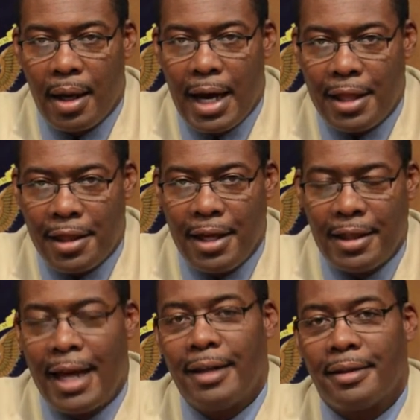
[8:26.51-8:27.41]
I
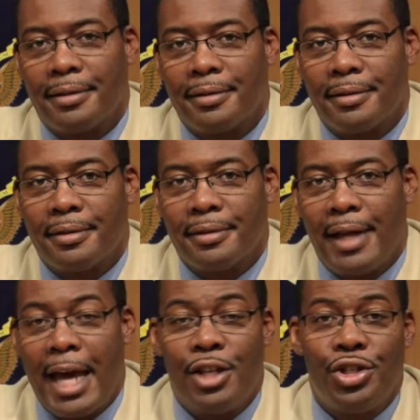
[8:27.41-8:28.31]
think that,
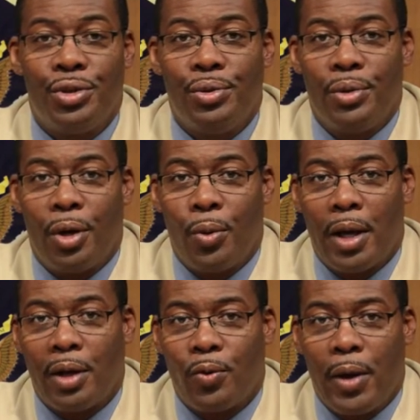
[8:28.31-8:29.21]
as you are
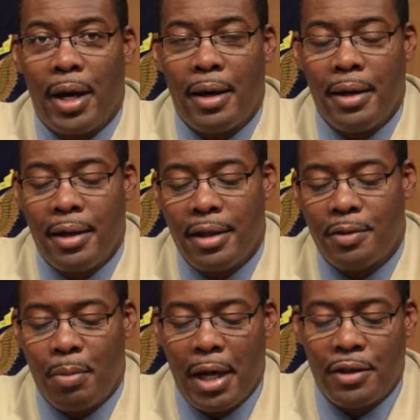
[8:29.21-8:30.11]
well aware,
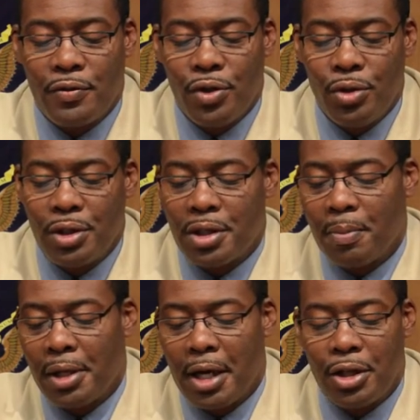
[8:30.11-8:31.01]
it's best for you to
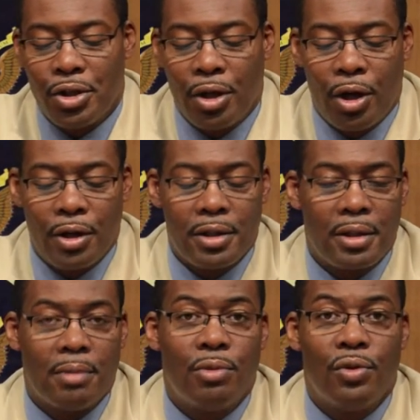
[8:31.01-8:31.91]
simply cut your
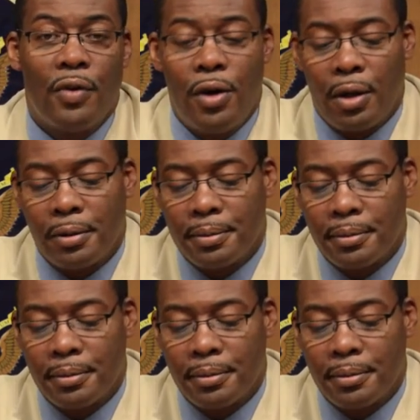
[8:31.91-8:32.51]
losses and move on.